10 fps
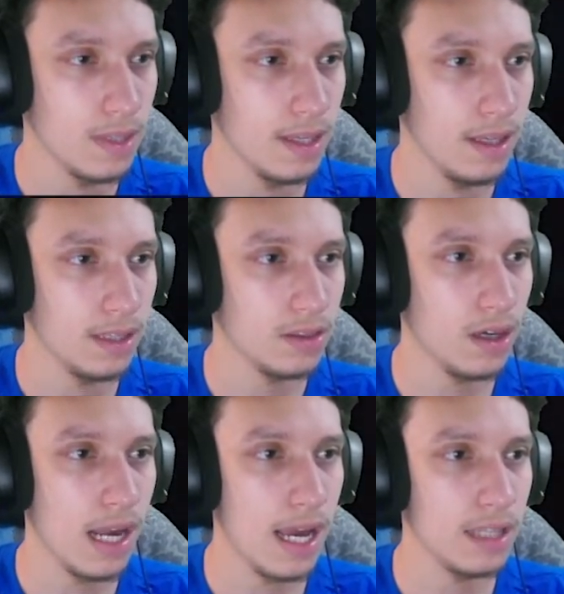I
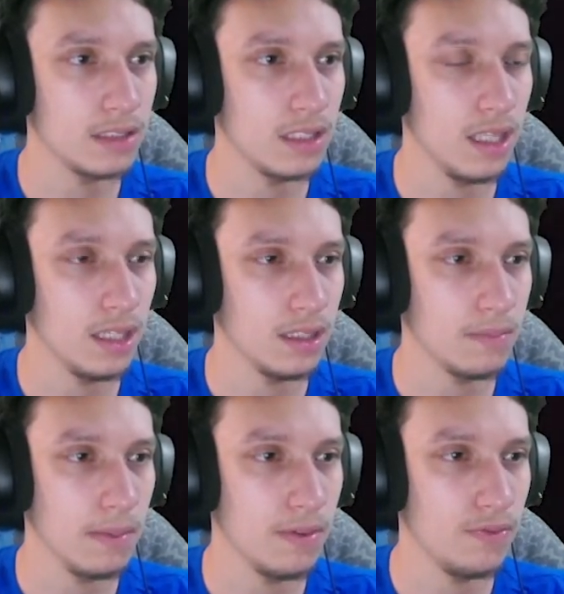thought I had to, like,
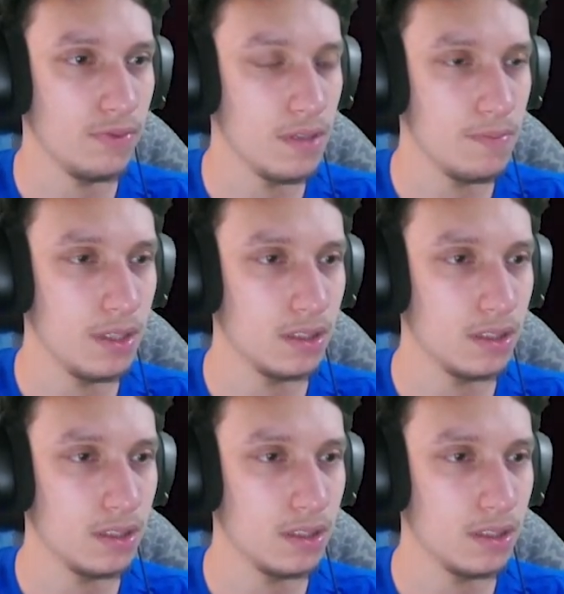maybe flip it